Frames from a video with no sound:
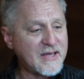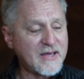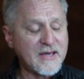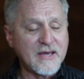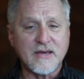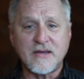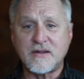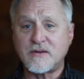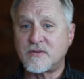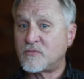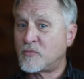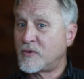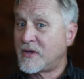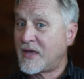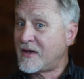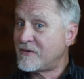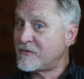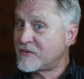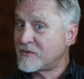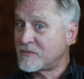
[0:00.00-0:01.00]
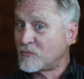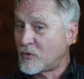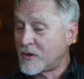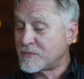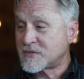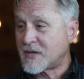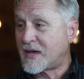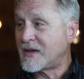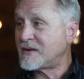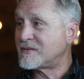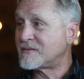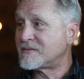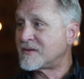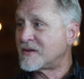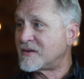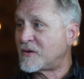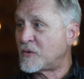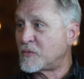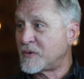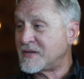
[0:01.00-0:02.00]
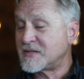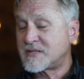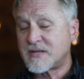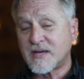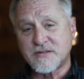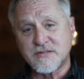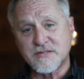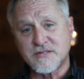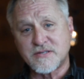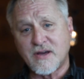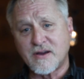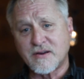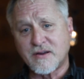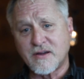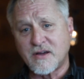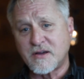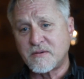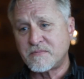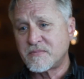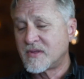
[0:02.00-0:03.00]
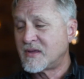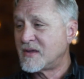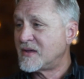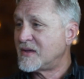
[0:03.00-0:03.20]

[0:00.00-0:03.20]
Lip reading: and we have a website, owningtexas.com.